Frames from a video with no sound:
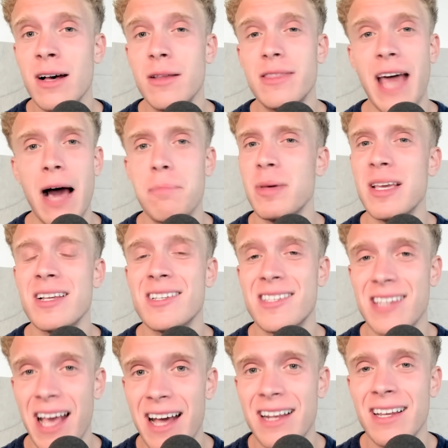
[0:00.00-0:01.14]
That being
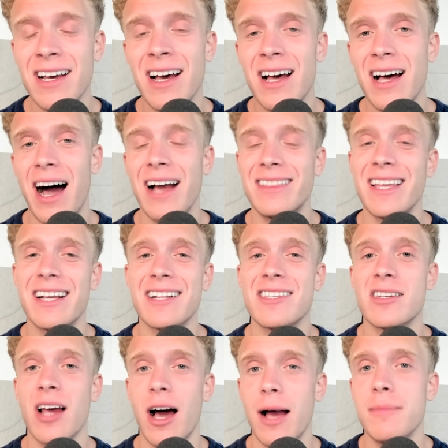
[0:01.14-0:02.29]
said, I think it's
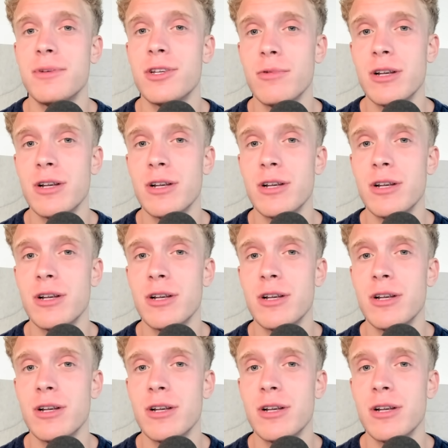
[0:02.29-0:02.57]
time to